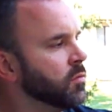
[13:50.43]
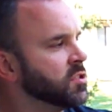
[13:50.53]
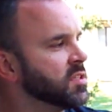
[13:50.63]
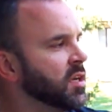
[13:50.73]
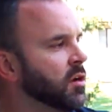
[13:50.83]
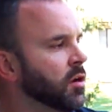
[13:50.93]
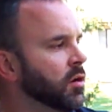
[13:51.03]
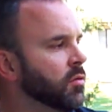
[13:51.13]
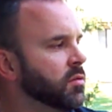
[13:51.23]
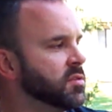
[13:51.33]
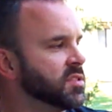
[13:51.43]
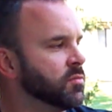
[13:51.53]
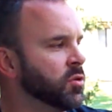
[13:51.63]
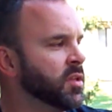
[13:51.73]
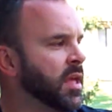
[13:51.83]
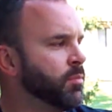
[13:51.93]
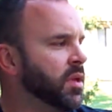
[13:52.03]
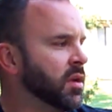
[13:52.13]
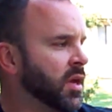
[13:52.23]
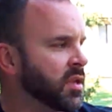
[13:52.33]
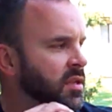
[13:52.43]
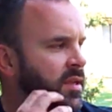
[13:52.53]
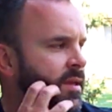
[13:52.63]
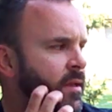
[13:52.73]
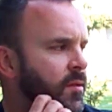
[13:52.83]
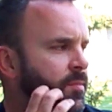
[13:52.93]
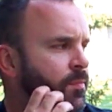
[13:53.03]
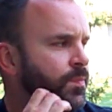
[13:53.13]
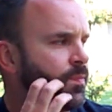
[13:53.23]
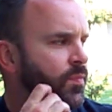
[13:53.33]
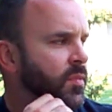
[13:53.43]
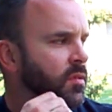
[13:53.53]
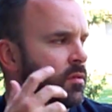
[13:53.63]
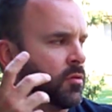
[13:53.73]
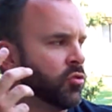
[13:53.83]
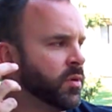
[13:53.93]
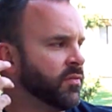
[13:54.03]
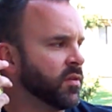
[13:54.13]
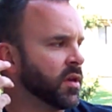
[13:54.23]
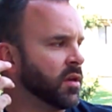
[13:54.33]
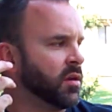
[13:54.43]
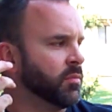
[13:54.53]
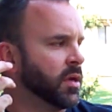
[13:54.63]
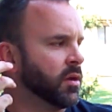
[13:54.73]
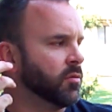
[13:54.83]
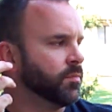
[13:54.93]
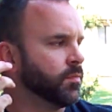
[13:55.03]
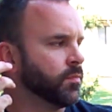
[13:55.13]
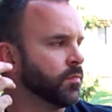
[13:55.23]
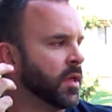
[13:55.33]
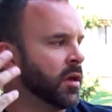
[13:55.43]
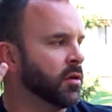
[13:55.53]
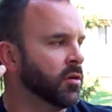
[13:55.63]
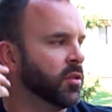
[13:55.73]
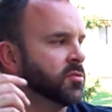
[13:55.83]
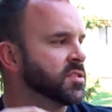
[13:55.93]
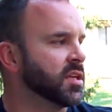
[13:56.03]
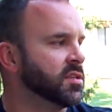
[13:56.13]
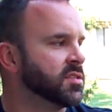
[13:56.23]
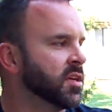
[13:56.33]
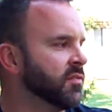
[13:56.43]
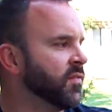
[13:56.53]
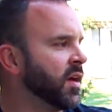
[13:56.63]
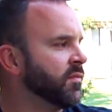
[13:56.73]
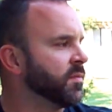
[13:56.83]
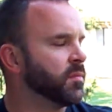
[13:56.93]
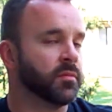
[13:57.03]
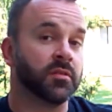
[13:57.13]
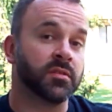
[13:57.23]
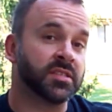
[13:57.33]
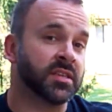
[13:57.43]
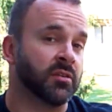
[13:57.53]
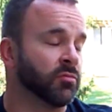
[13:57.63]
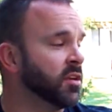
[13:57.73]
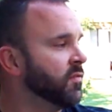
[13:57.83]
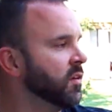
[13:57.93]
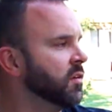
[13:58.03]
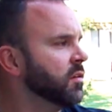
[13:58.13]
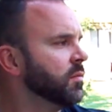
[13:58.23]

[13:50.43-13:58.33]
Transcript: Where's Idaho? Wouldn't that be an ID? Who am I forgetting about? I don't know. Those states, you get a 5-cent refund.